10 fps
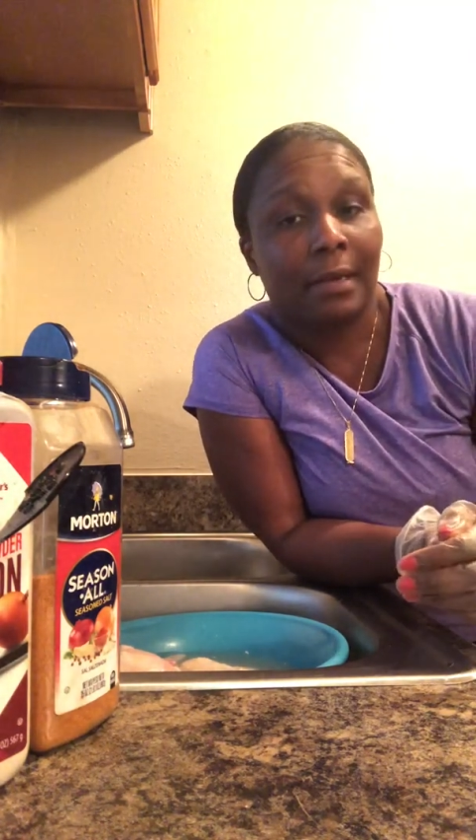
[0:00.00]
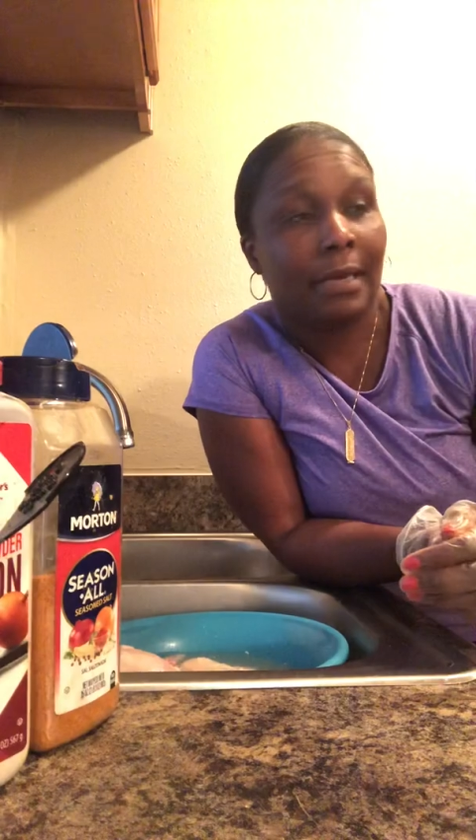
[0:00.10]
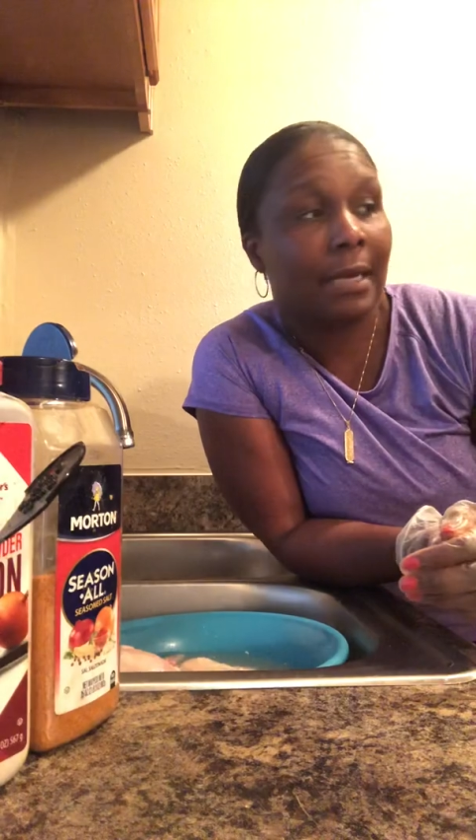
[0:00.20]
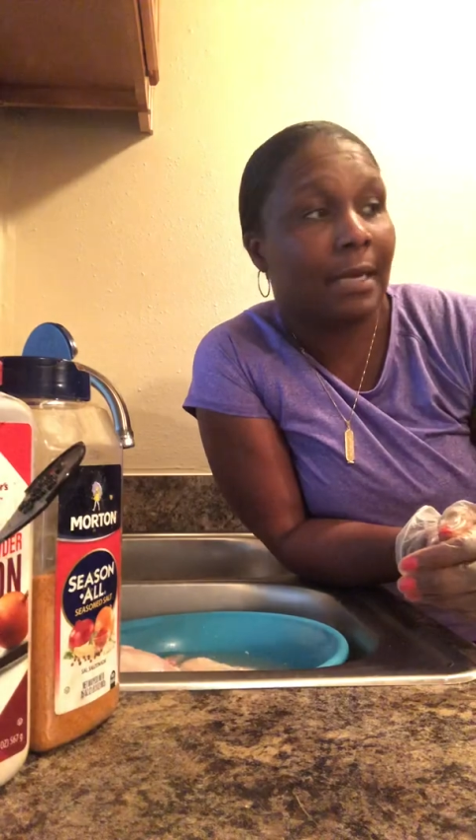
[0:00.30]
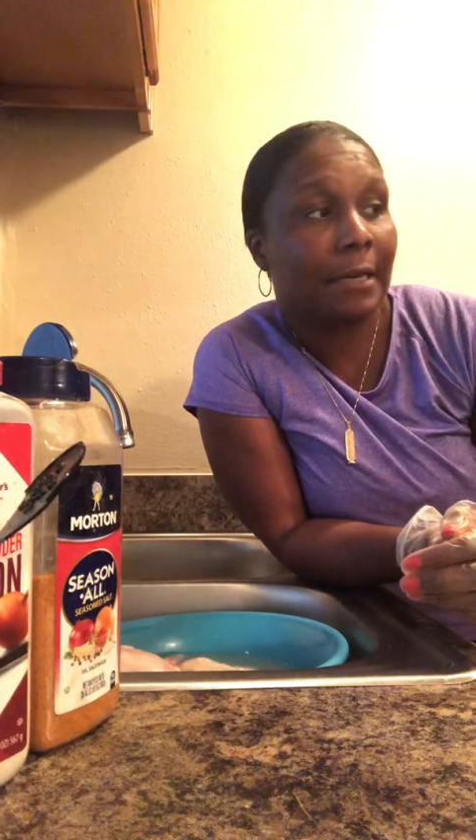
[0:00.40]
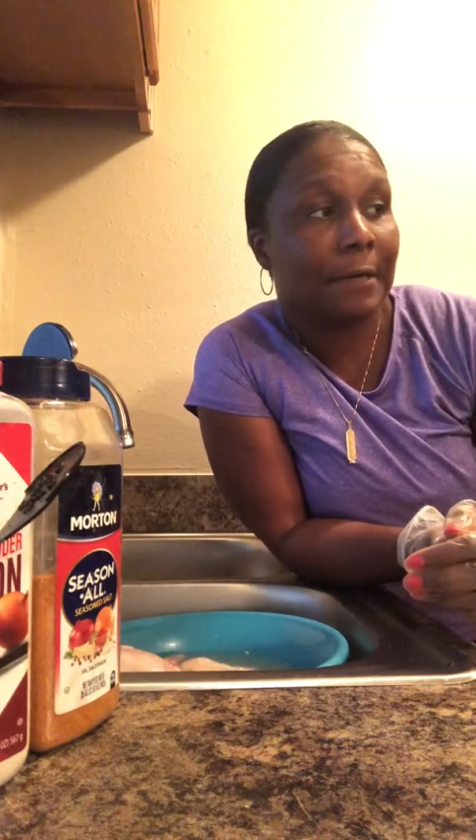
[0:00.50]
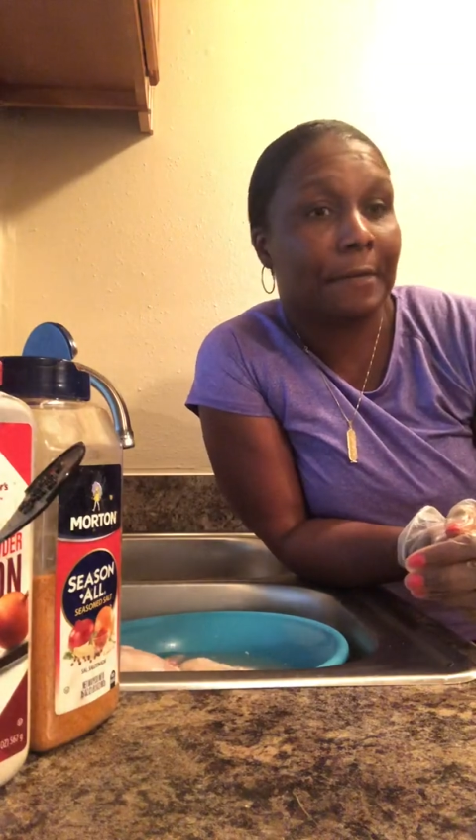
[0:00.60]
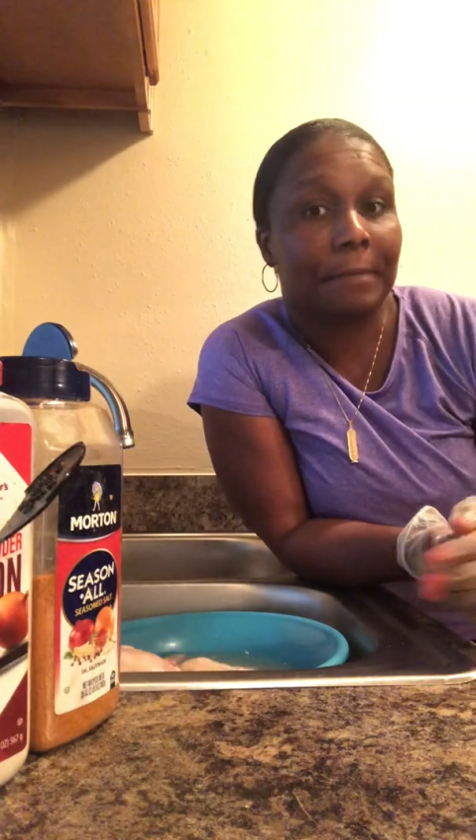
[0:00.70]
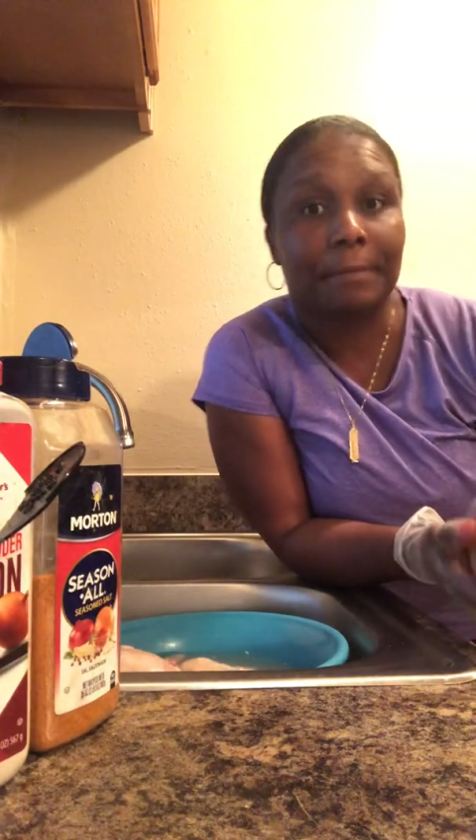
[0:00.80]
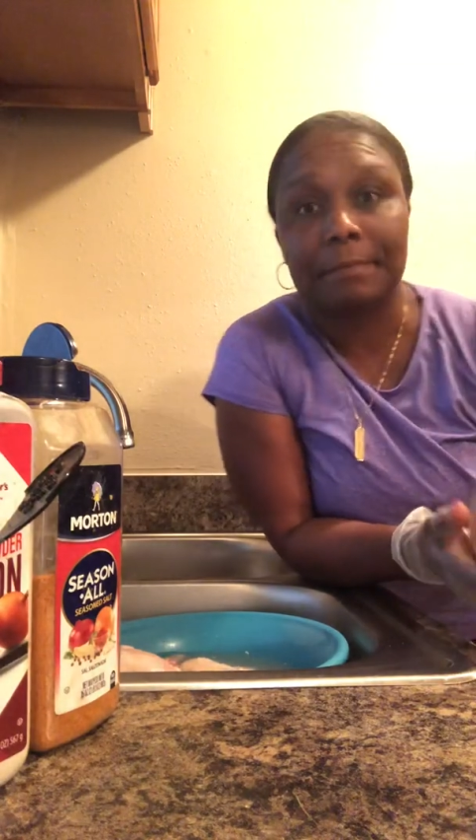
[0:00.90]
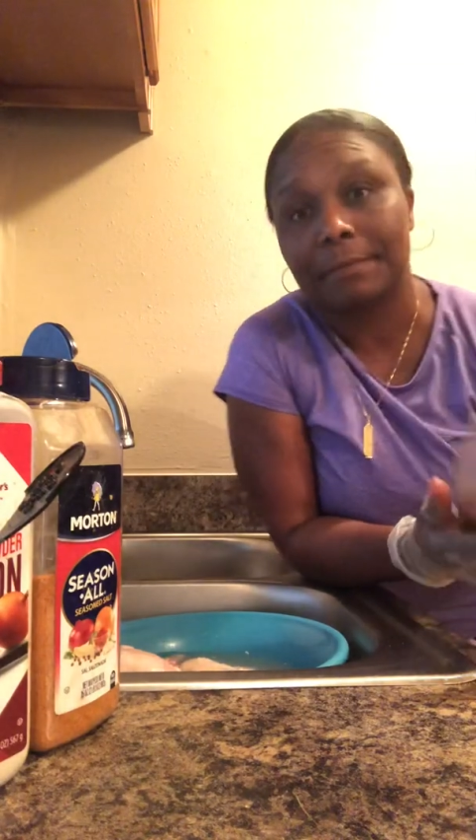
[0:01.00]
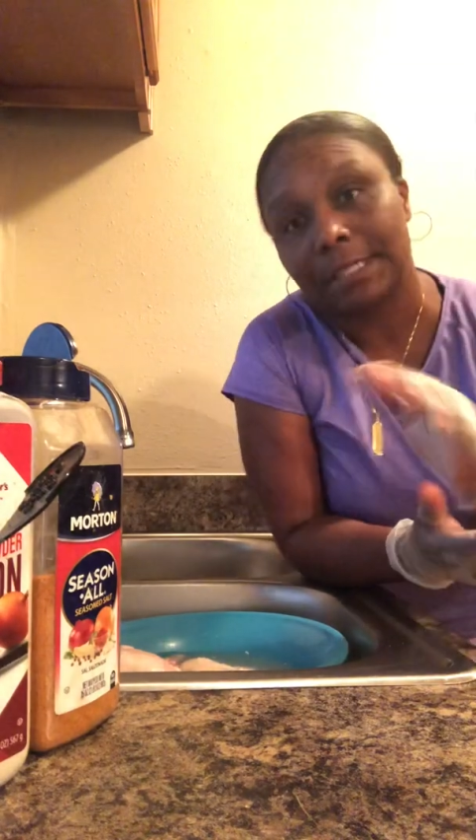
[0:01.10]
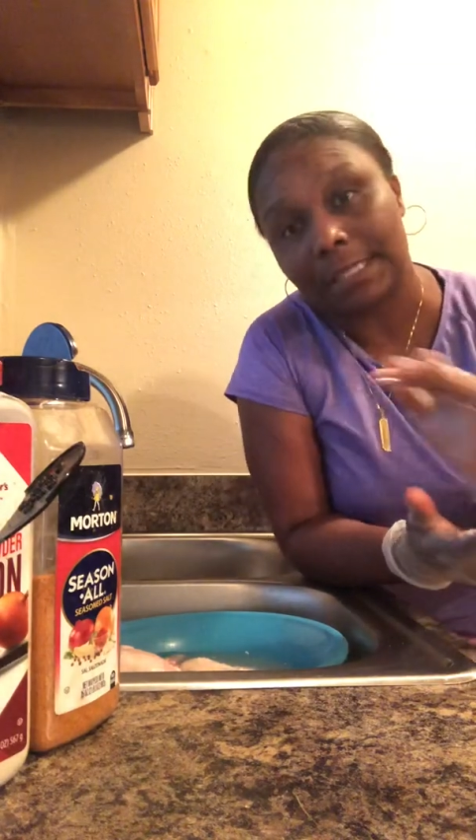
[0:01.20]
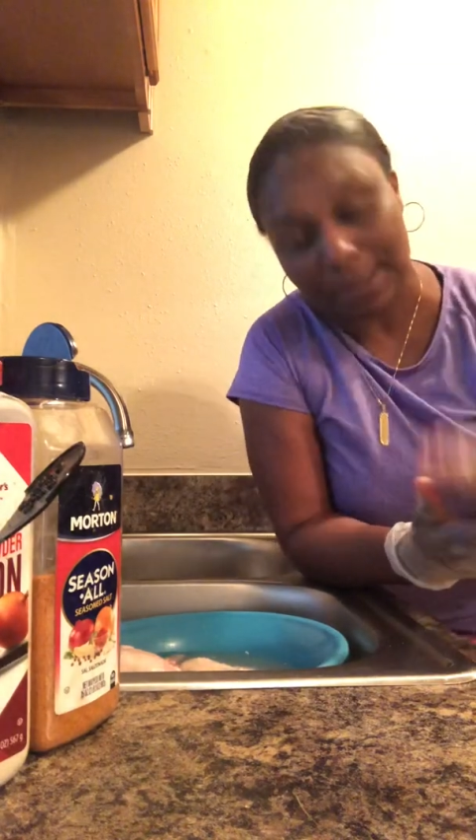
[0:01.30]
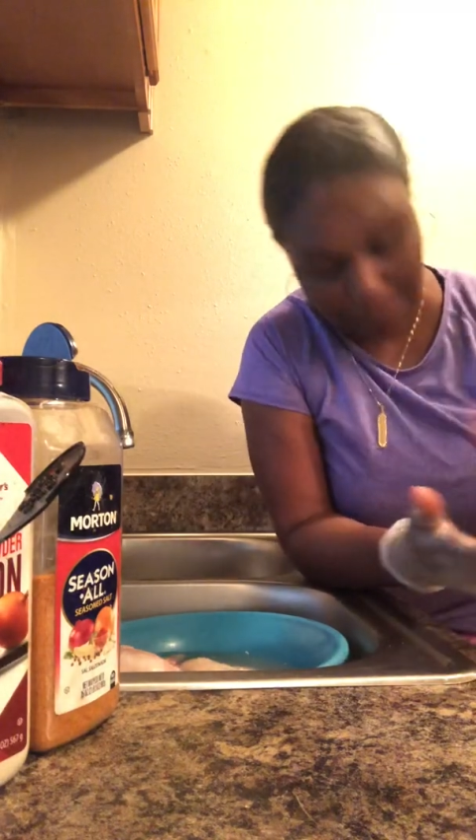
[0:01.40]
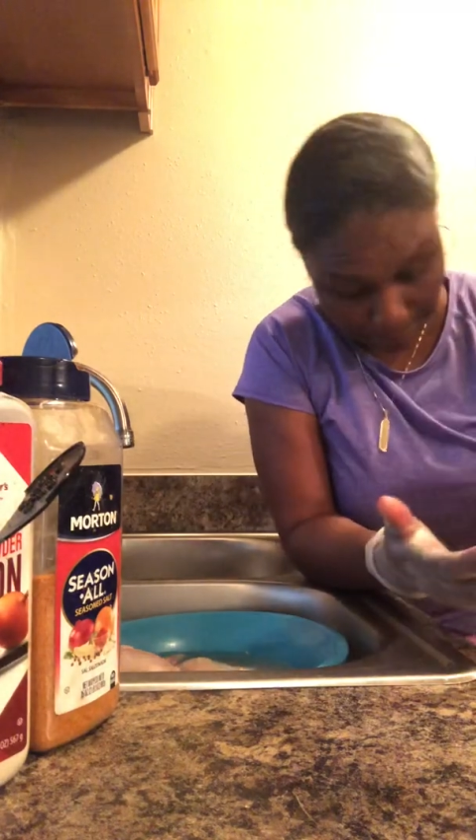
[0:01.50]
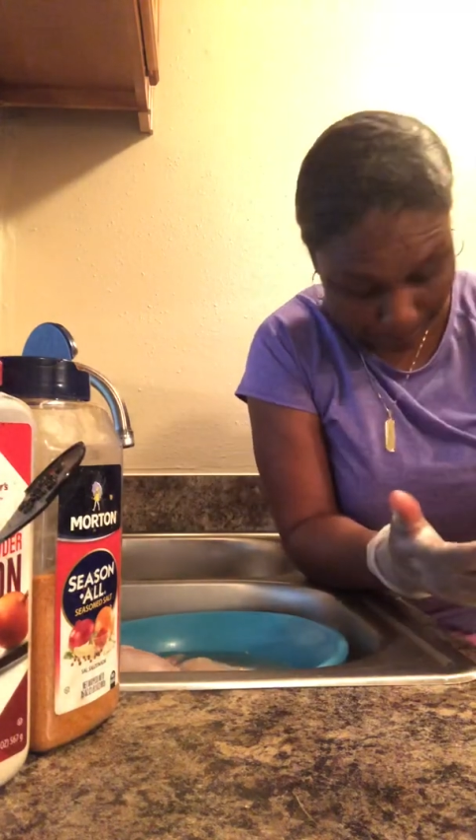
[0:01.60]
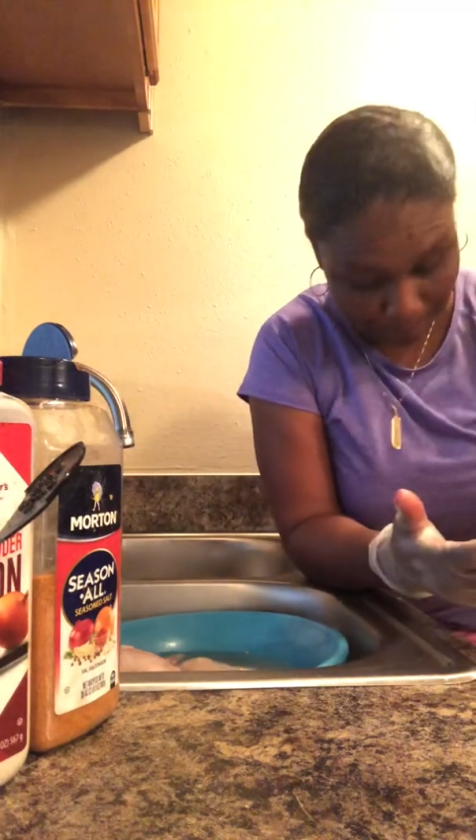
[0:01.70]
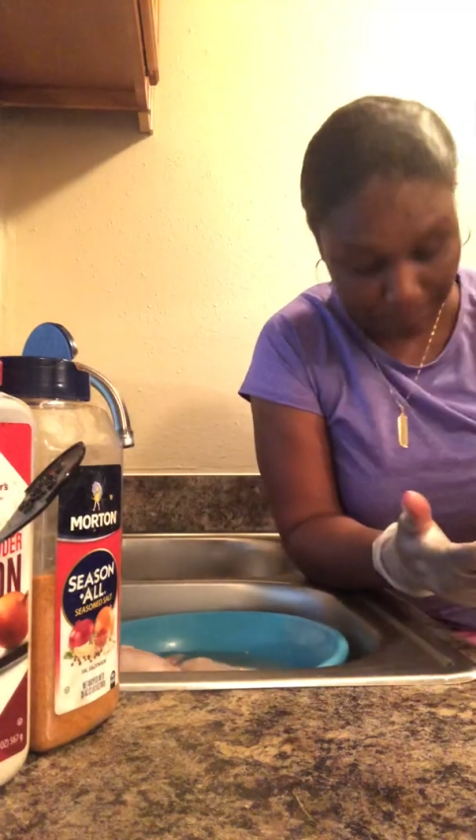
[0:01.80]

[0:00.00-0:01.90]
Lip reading: And so